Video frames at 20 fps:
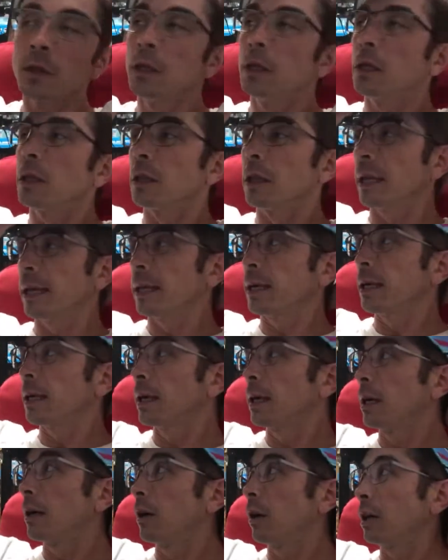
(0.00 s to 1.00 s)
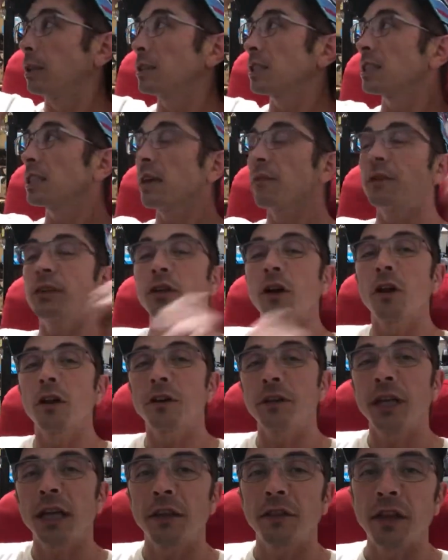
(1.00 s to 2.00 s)
Like on $7
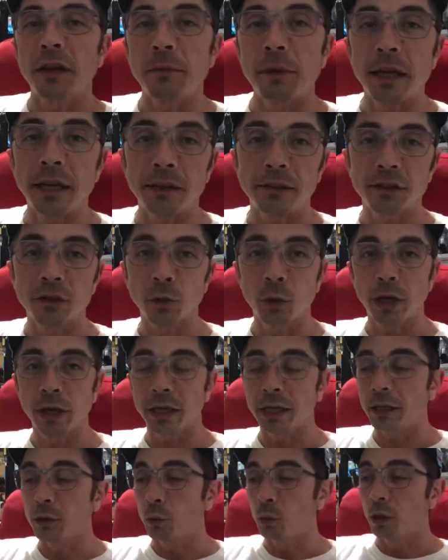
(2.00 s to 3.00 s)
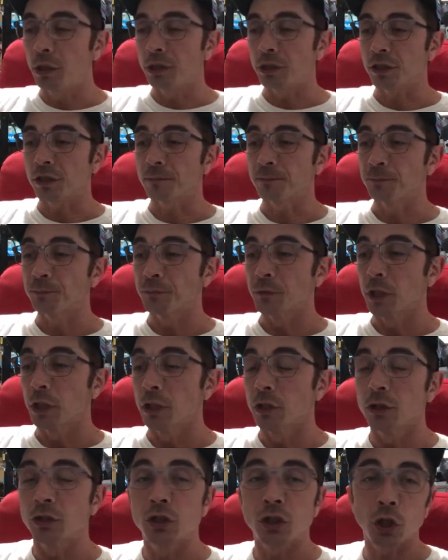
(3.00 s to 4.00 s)
day, they made it to where it was
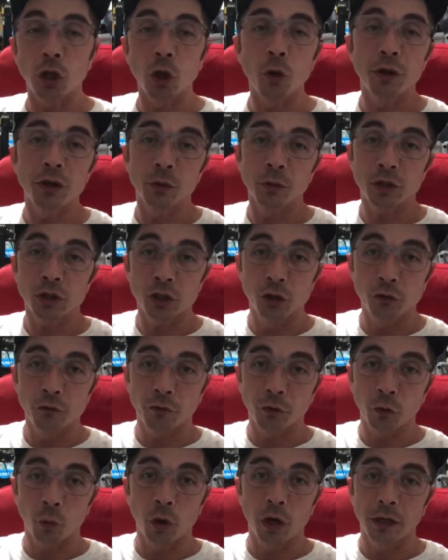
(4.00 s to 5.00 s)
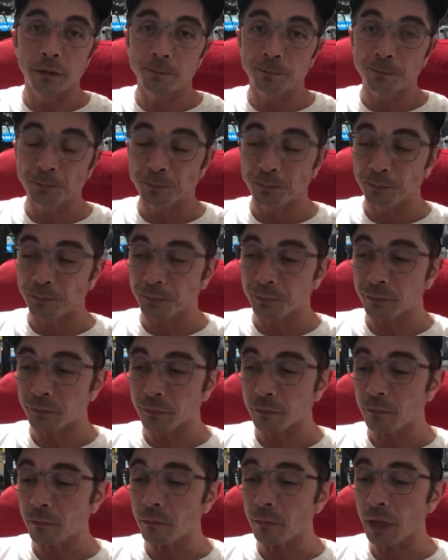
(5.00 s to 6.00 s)
clothing was 2 for 1,
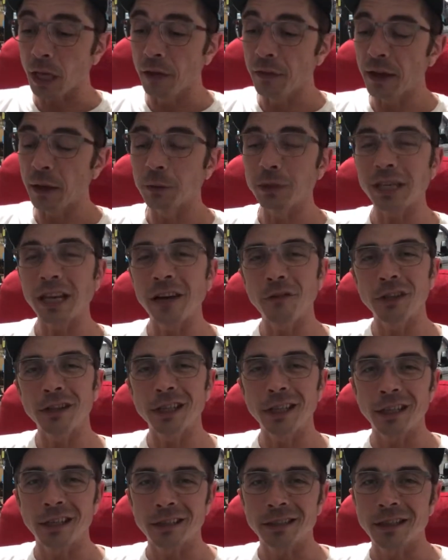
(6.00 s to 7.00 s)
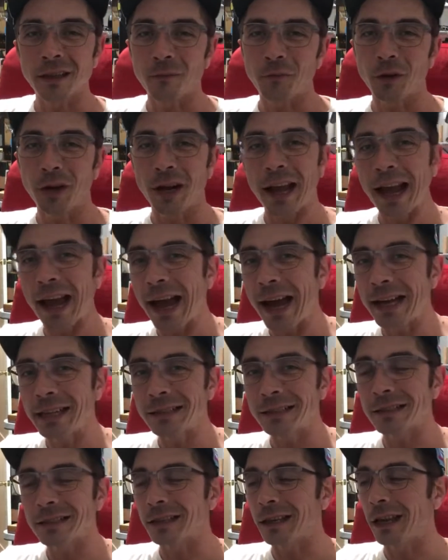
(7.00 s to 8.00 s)
and that was everything except for
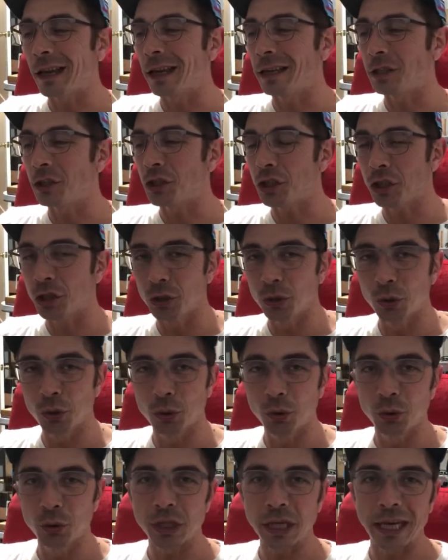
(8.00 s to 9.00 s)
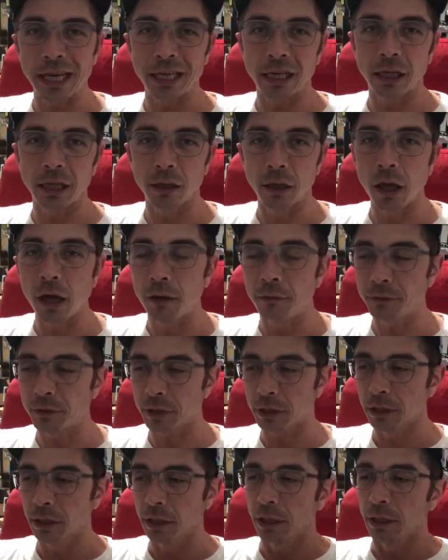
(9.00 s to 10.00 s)
hats and shoes and gloves.
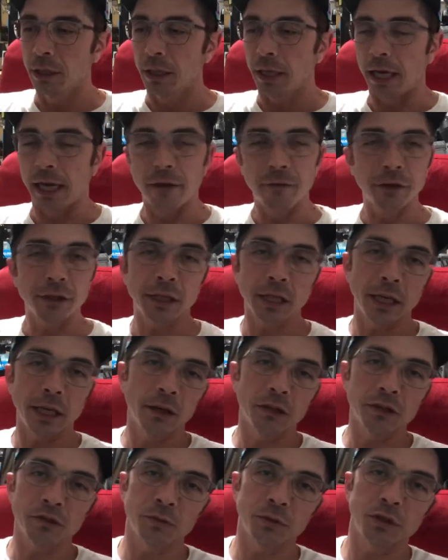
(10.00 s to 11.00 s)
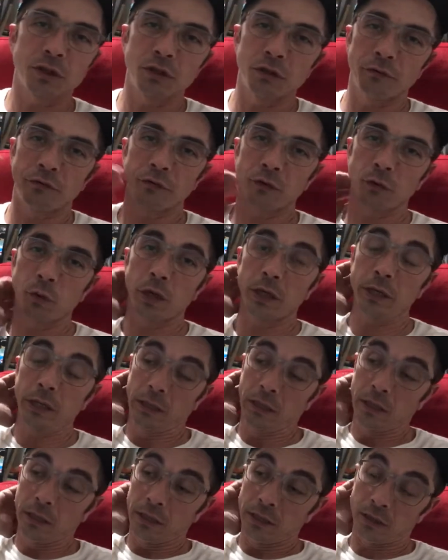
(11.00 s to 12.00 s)
Everything else was 2 for 1,
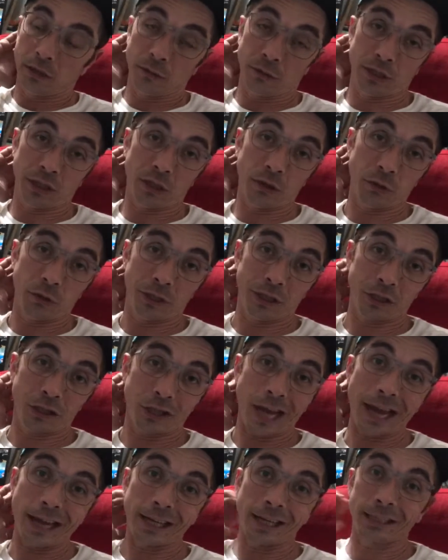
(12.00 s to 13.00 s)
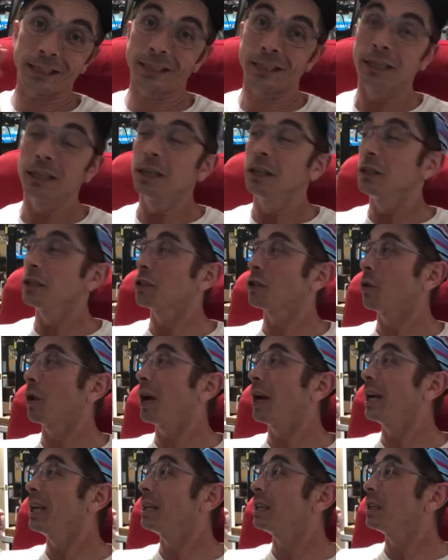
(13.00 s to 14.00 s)
so it was including jackets. So
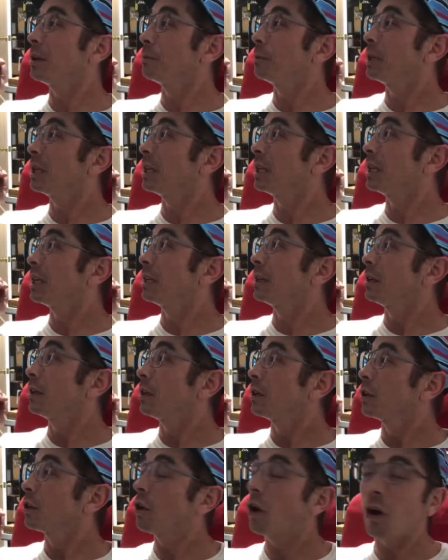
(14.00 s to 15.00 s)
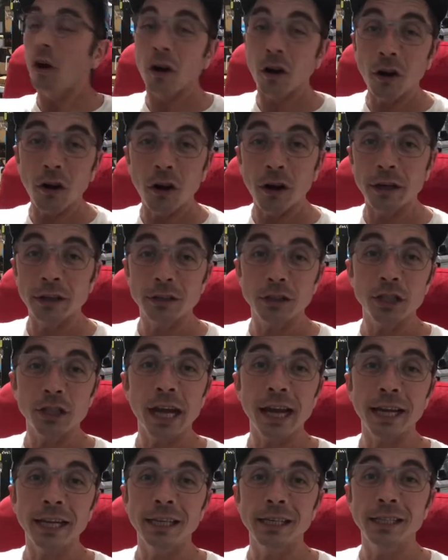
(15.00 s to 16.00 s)
I end up getting Carhartt
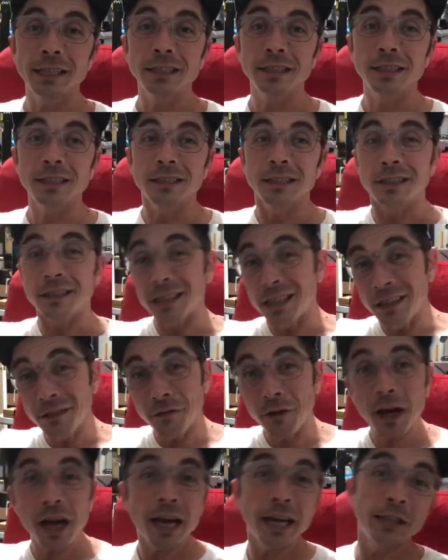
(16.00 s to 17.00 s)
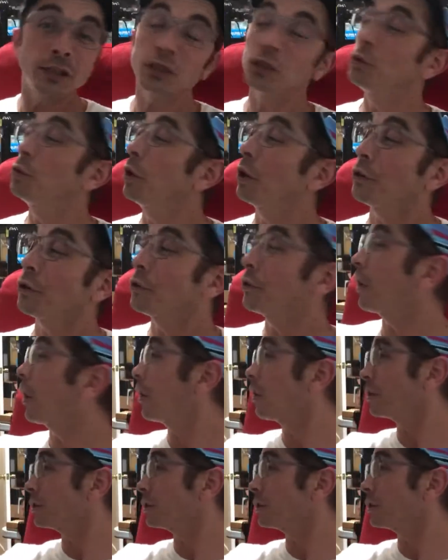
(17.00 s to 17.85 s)
jackets, Levi $200